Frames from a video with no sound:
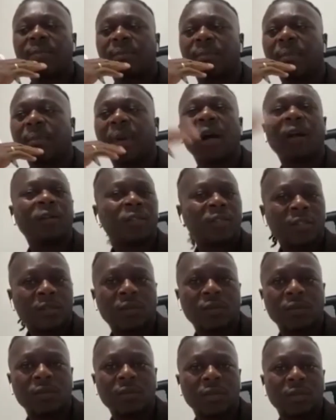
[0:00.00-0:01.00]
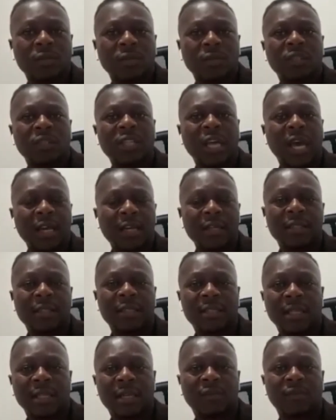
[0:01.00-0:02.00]
milestones or
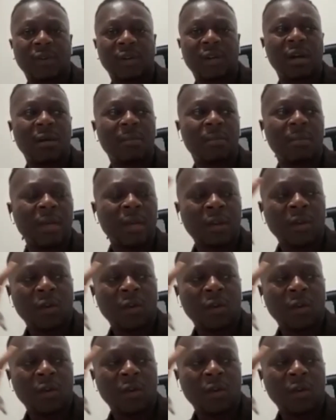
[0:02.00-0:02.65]
challenges that I've overcome